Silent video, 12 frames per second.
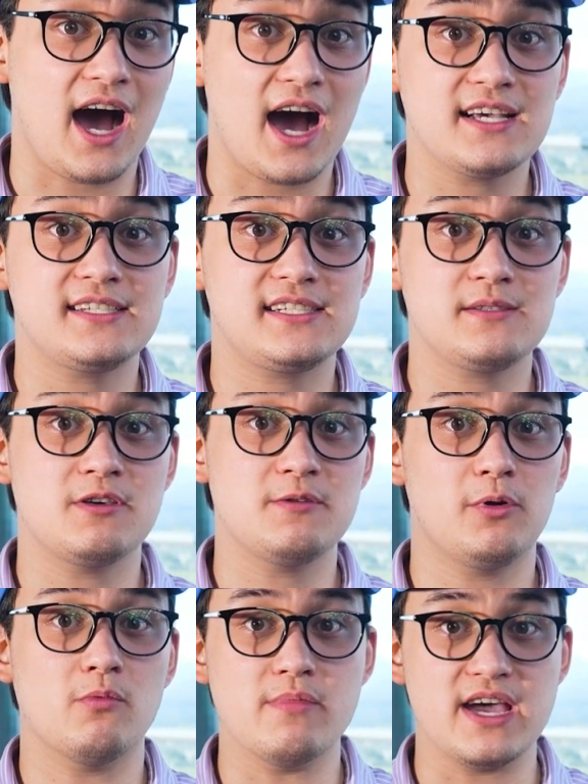I see
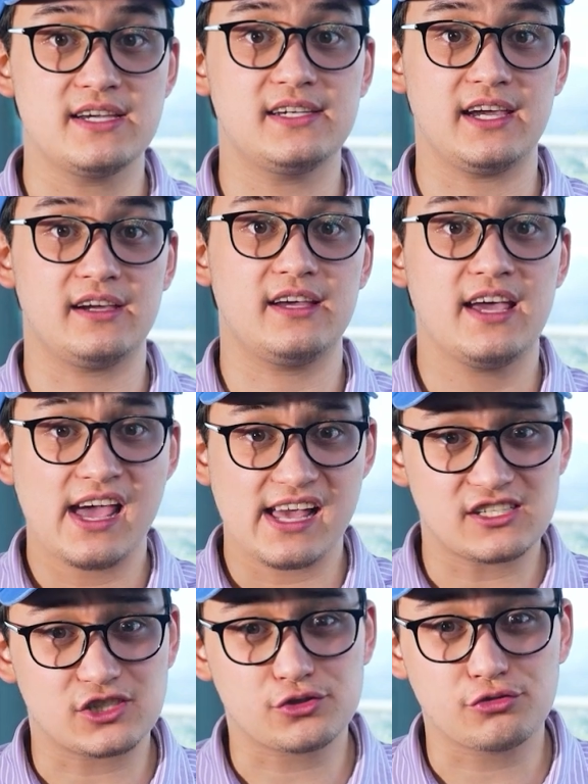people making
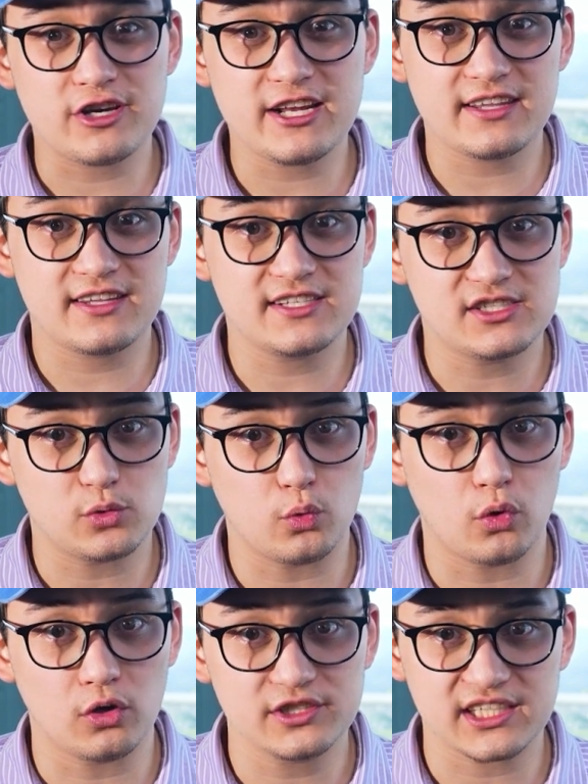is treating these
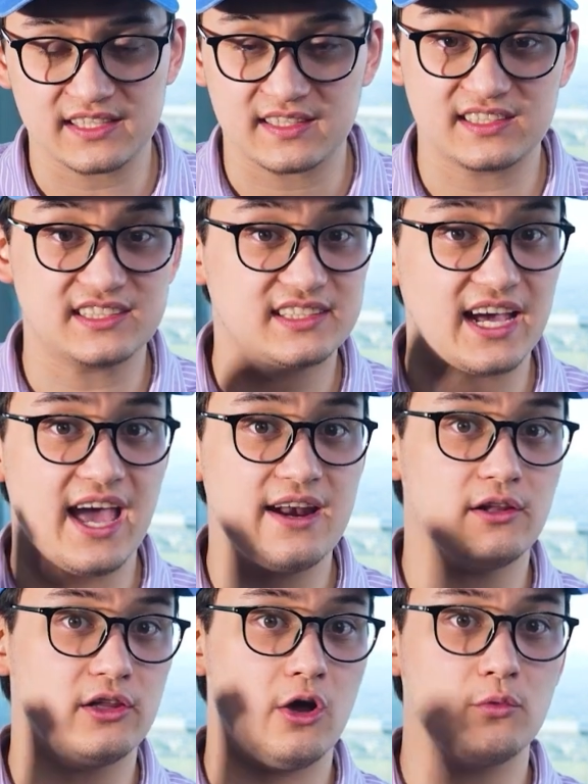tools as
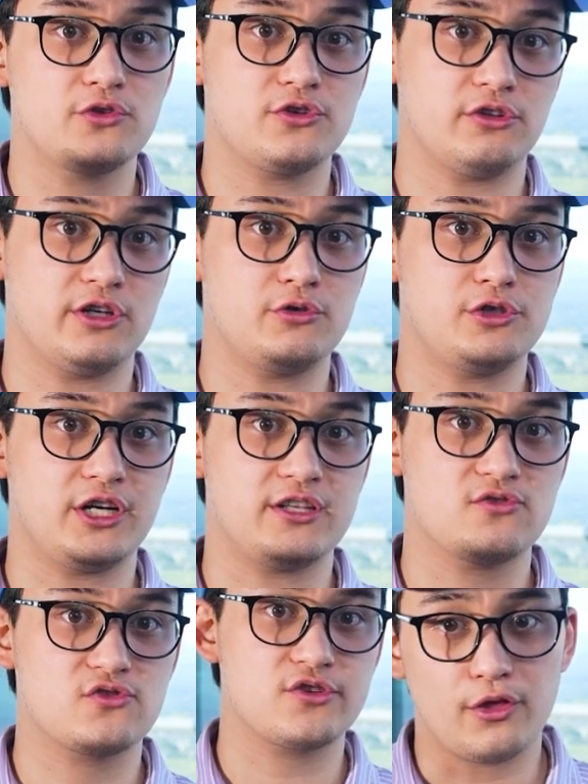standalone solutions.